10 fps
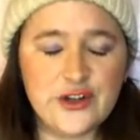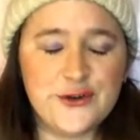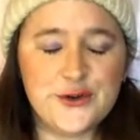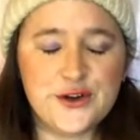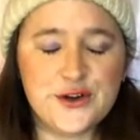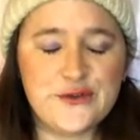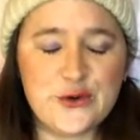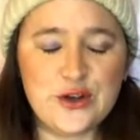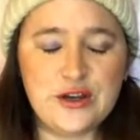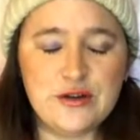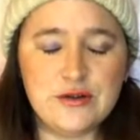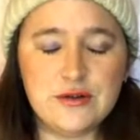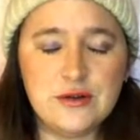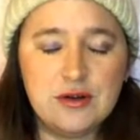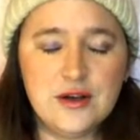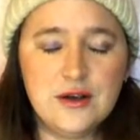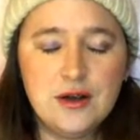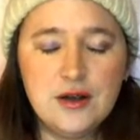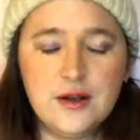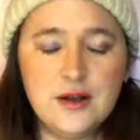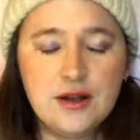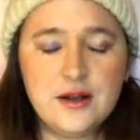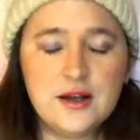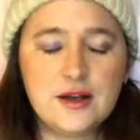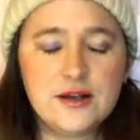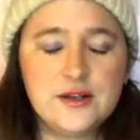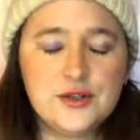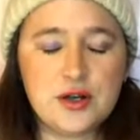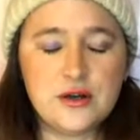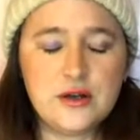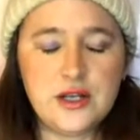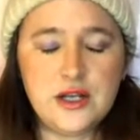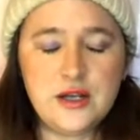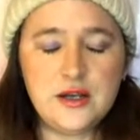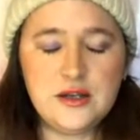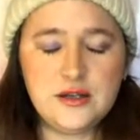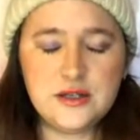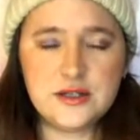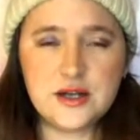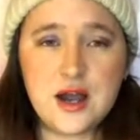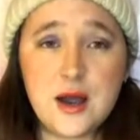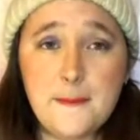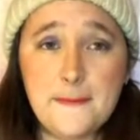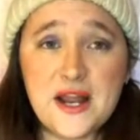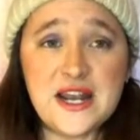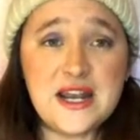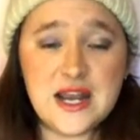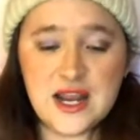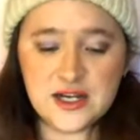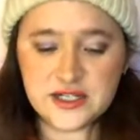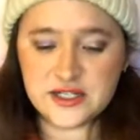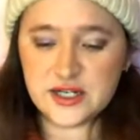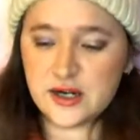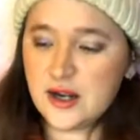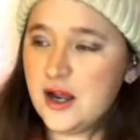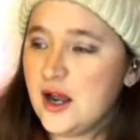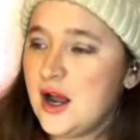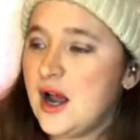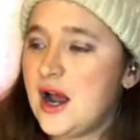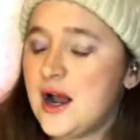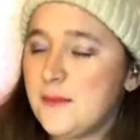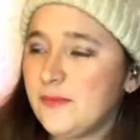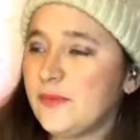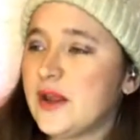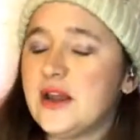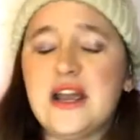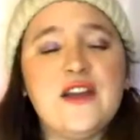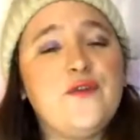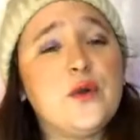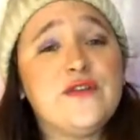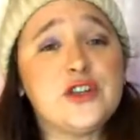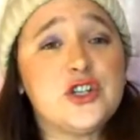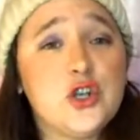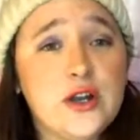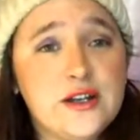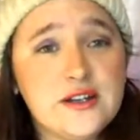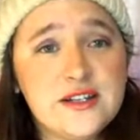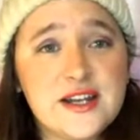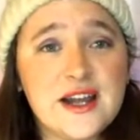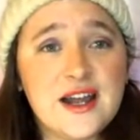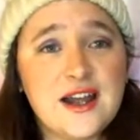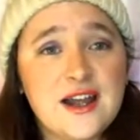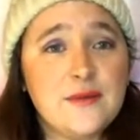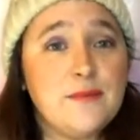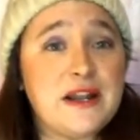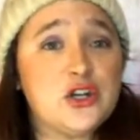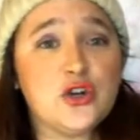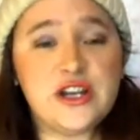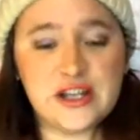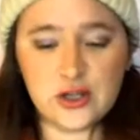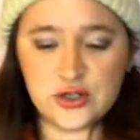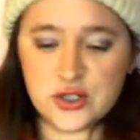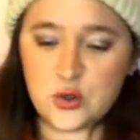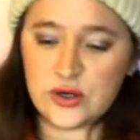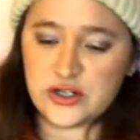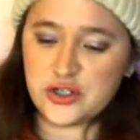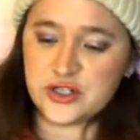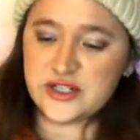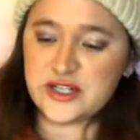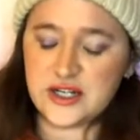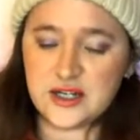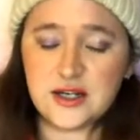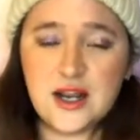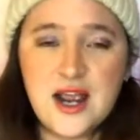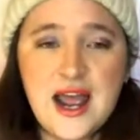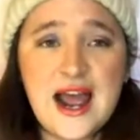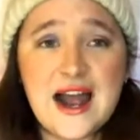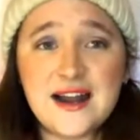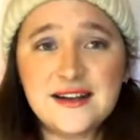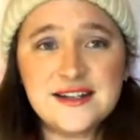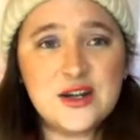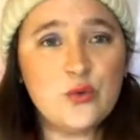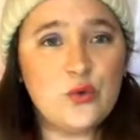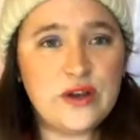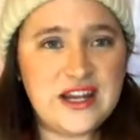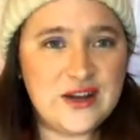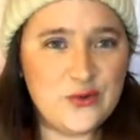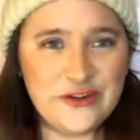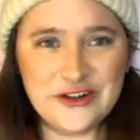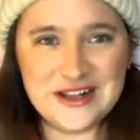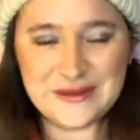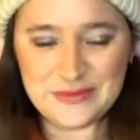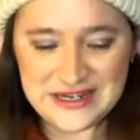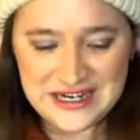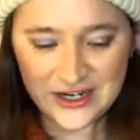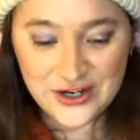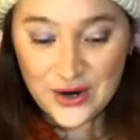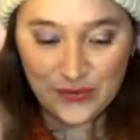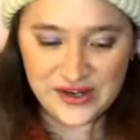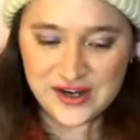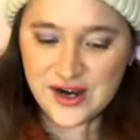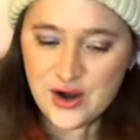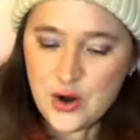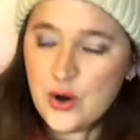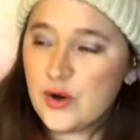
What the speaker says: a look for you. Tony is up next. If you have just joined us, make sure you get those questions in, and we will be going